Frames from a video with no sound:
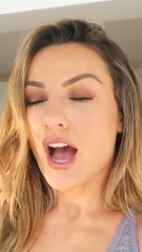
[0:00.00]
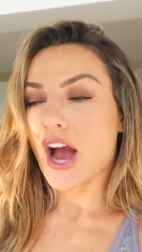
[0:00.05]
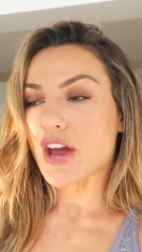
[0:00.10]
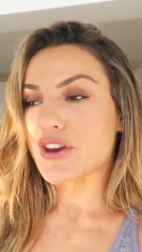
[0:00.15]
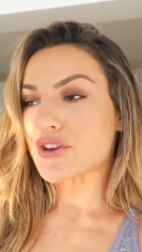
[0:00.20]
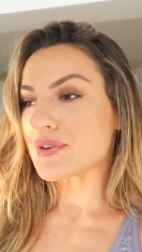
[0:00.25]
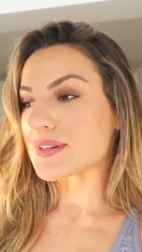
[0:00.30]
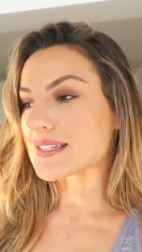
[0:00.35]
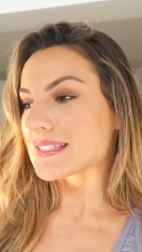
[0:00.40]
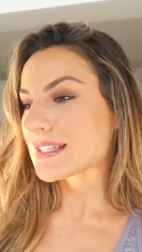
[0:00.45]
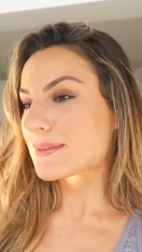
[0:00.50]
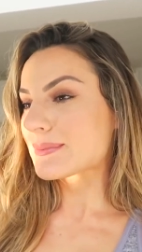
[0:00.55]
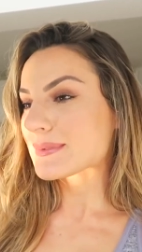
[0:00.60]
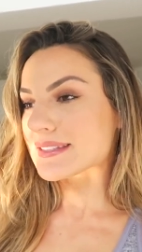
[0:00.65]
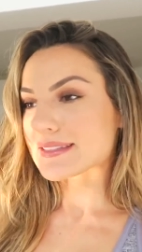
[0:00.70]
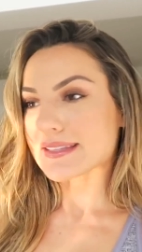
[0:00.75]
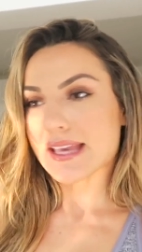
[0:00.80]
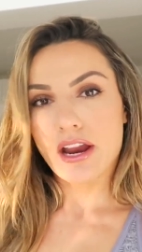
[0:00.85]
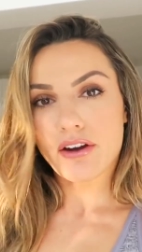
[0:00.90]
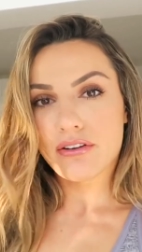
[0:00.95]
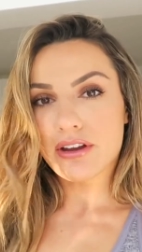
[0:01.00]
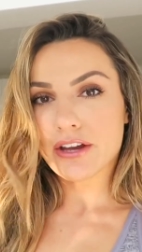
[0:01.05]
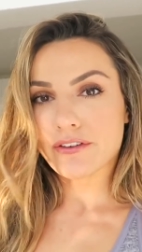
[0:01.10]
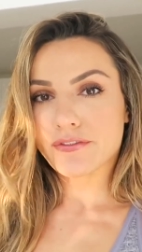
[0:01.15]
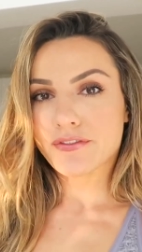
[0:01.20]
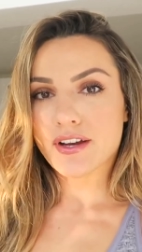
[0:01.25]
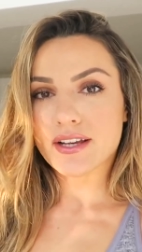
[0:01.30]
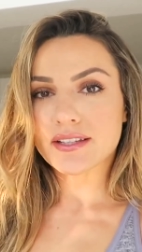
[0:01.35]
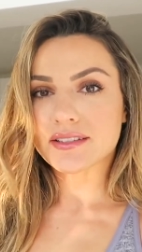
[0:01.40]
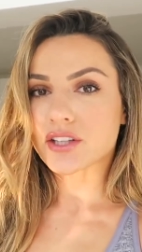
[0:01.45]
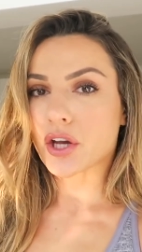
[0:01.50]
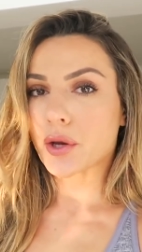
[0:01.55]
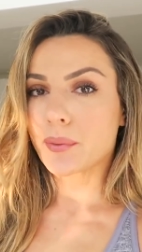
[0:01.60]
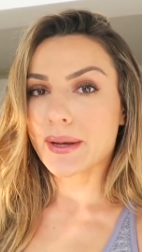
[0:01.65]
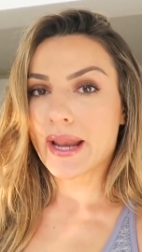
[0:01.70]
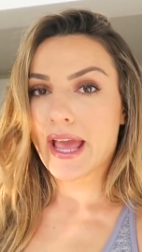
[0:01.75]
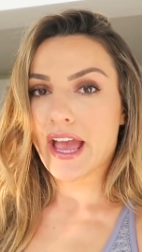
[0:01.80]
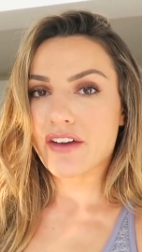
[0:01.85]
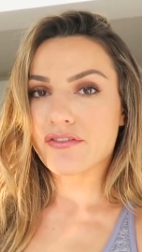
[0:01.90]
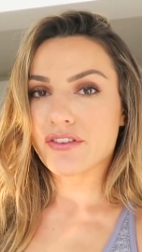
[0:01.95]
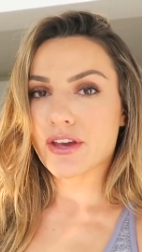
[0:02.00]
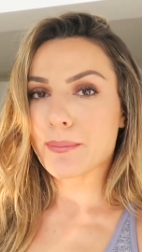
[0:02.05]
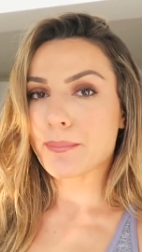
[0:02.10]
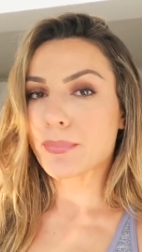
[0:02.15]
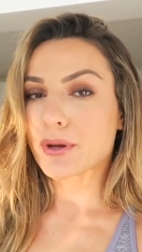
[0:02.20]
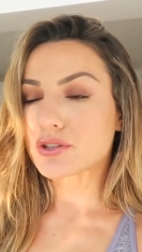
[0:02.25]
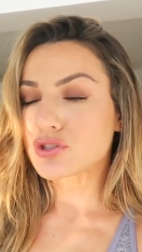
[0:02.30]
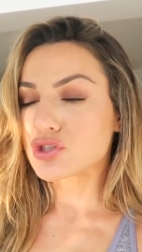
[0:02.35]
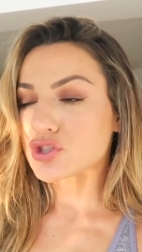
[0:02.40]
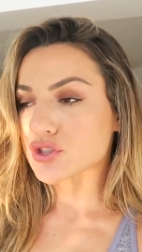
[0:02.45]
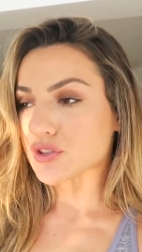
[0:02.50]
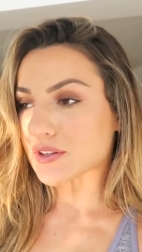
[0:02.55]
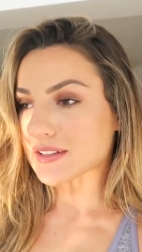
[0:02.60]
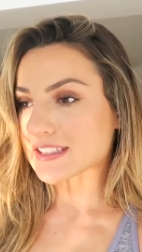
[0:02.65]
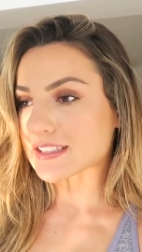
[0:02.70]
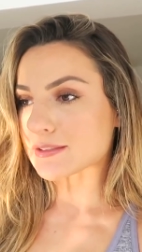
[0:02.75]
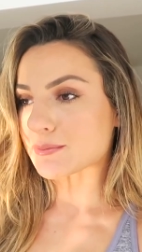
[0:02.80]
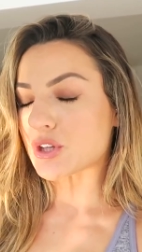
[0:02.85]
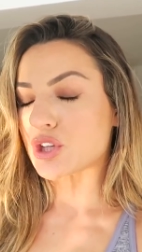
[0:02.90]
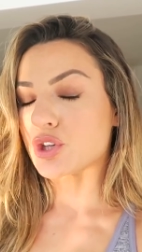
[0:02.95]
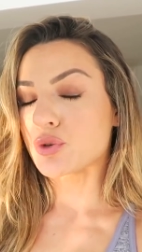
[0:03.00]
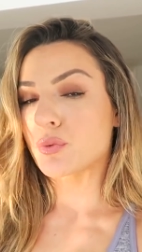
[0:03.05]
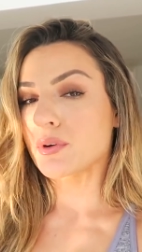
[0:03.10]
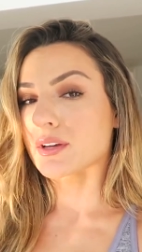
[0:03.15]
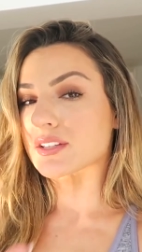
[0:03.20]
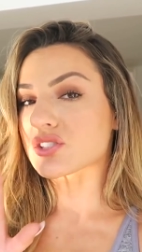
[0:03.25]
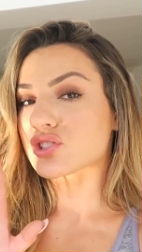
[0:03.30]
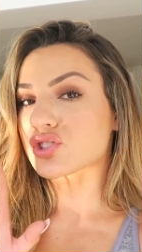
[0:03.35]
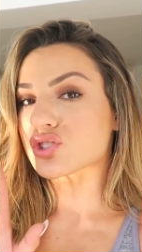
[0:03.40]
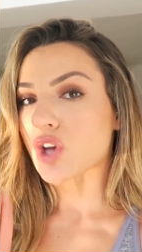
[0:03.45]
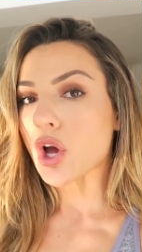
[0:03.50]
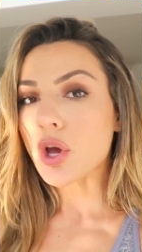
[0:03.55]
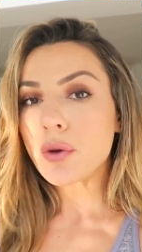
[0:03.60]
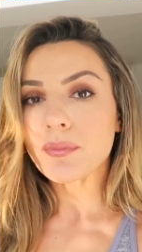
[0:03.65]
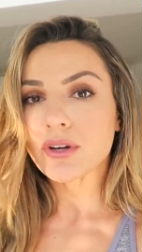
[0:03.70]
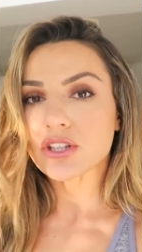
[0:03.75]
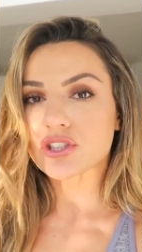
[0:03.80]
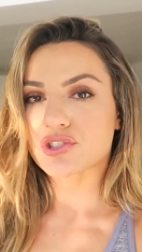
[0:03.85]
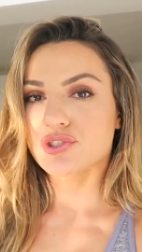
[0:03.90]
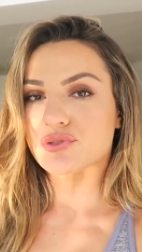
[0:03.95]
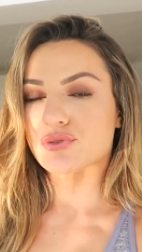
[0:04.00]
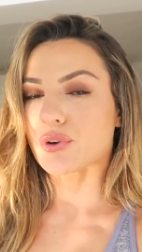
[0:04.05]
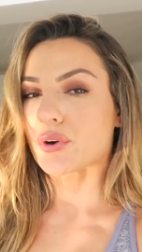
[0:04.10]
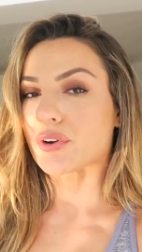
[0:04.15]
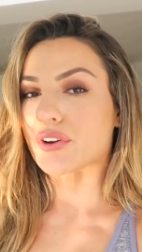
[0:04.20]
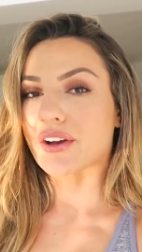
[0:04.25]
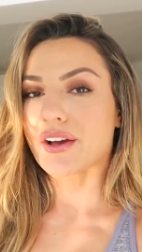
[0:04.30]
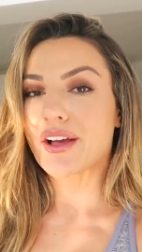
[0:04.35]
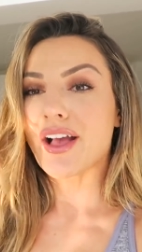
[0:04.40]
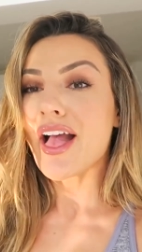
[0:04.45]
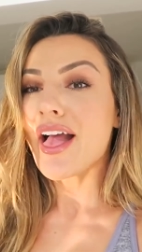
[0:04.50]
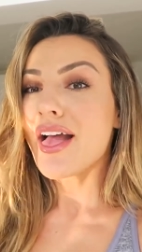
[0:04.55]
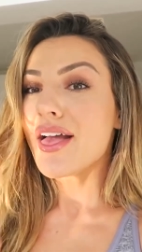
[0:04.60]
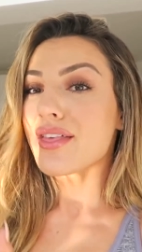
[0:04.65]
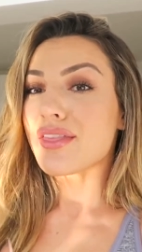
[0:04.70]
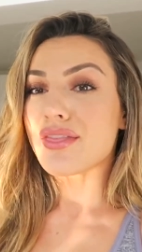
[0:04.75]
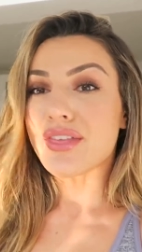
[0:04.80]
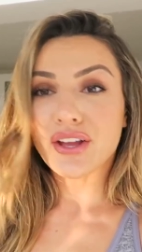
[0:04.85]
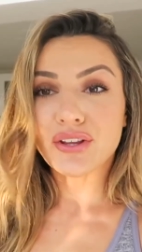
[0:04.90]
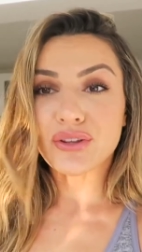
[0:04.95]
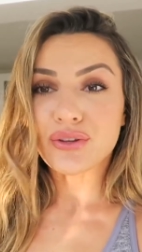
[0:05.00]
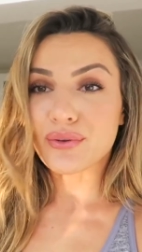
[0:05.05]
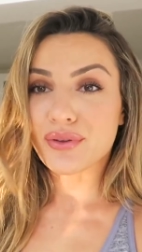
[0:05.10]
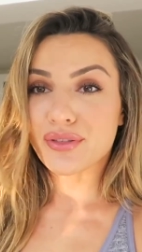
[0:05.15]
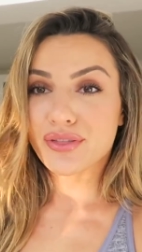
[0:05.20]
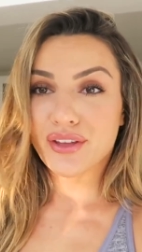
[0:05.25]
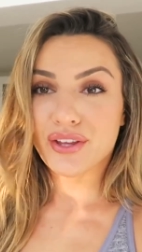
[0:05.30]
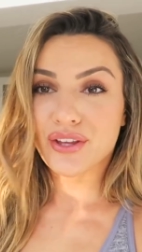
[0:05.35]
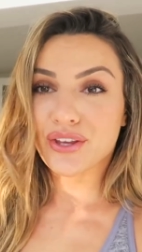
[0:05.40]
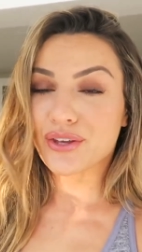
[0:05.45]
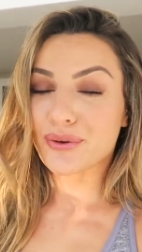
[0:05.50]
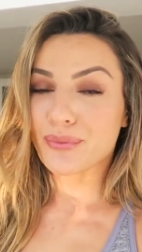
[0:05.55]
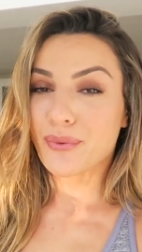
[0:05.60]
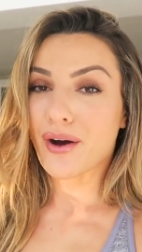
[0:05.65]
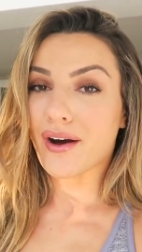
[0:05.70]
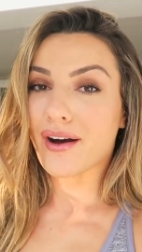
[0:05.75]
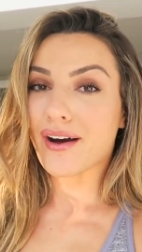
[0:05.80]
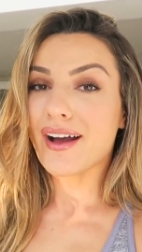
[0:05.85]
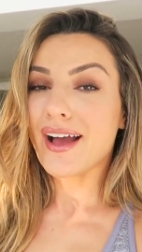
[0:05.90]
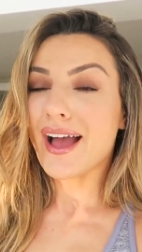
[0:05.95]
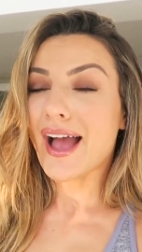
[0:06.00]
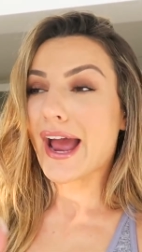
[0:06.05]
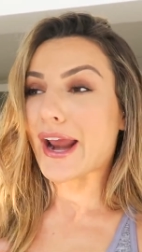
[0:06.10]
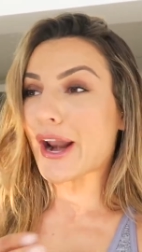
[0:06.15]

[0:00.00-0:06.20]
I know it seems scary at first going heavy, but trust me, you are so much stronger than you think you are.